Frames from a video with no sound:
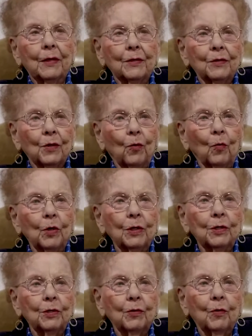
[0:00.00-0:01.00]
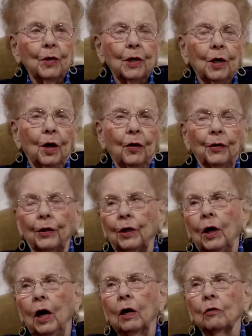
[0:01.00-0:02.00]
So we called it
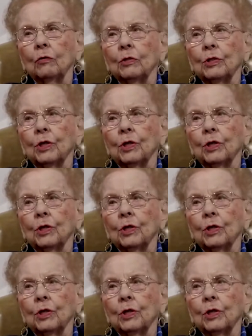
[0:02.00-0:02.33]
Cochran's